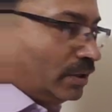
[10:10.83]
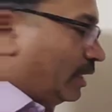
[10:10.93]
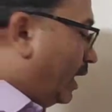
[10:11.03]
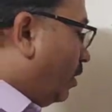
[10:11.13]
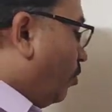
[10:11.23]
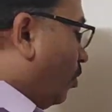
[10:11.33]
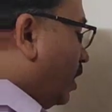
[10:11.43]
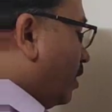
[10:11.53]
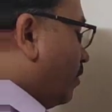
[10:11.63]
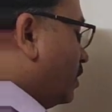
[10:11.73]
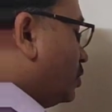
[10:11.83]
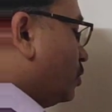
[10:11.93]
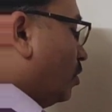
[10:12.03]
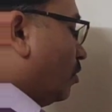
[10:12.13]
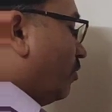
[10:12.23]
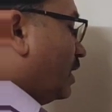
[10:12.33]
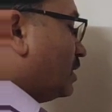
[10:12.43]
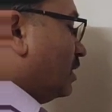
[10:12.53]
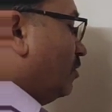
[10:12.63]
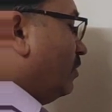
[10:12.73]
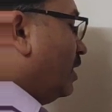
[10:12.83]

And what happens? Your vessel will